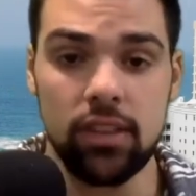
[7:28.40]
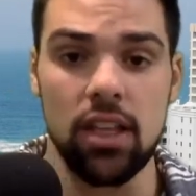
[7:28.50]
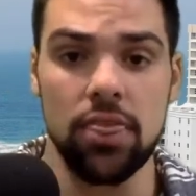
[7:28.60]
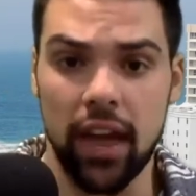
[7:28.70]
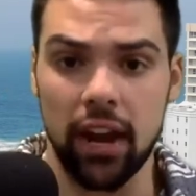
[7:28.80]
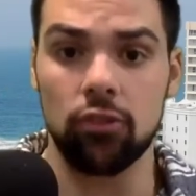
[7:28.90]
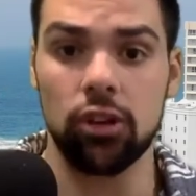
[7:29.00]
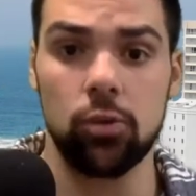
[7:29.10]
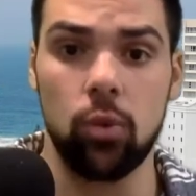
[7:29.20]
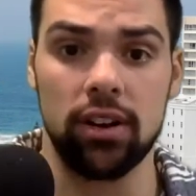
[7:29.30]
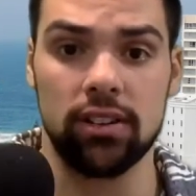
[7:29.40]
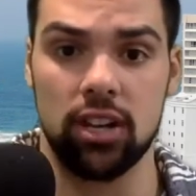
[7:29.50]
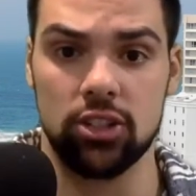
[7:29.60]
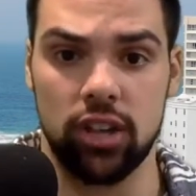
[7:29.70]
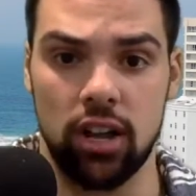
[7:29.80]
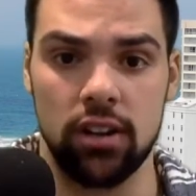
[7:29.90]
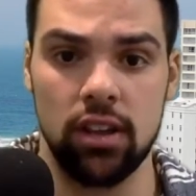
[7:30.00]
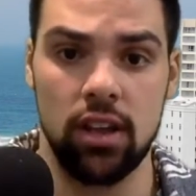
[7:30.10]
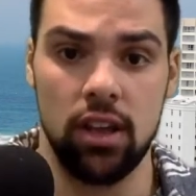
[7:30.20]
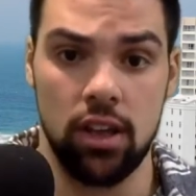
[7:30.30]
that I really wanted to touch on.
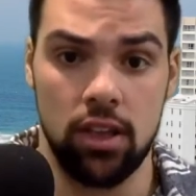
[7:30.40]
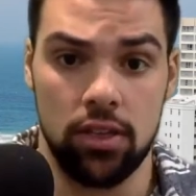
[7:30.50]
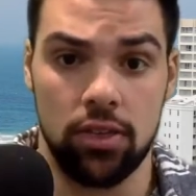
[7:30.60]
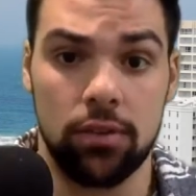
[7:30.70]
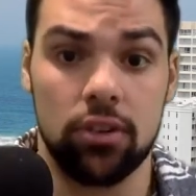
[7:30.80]
The